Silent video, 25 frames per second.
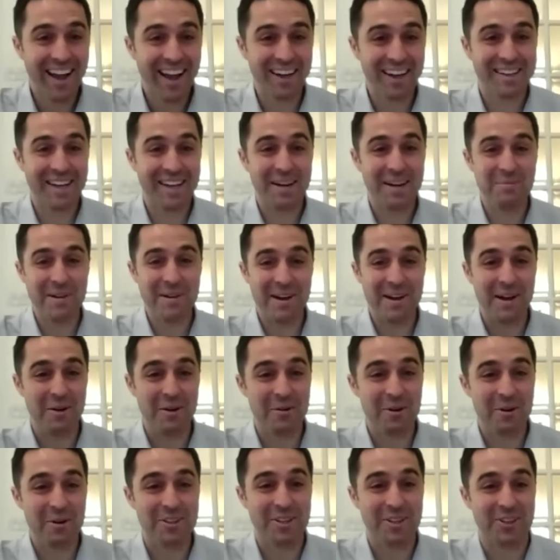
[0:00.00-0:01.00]
It'd take me an
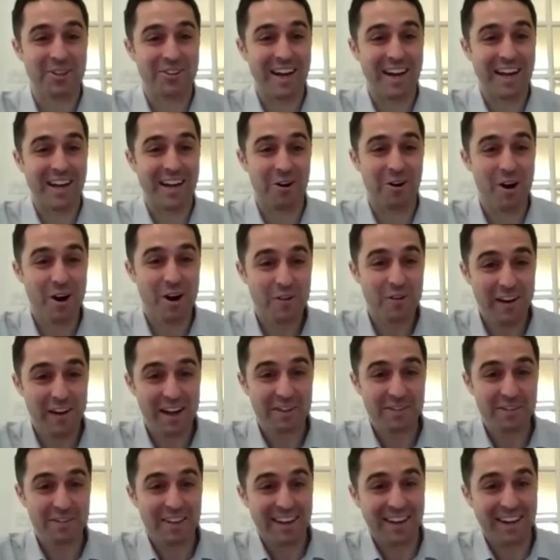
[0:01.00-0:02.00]
hour to dry off
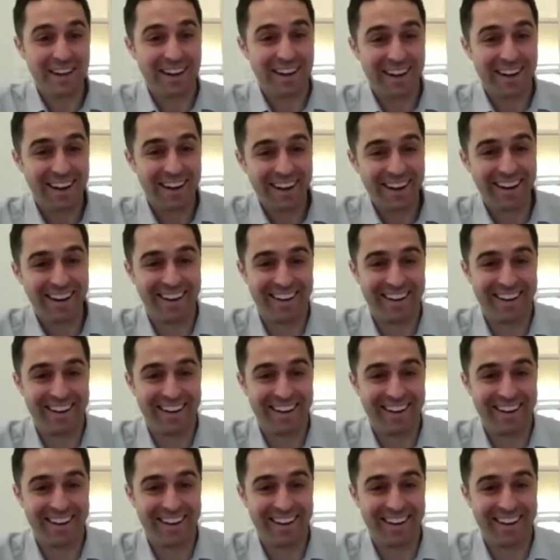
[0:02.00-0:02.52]
after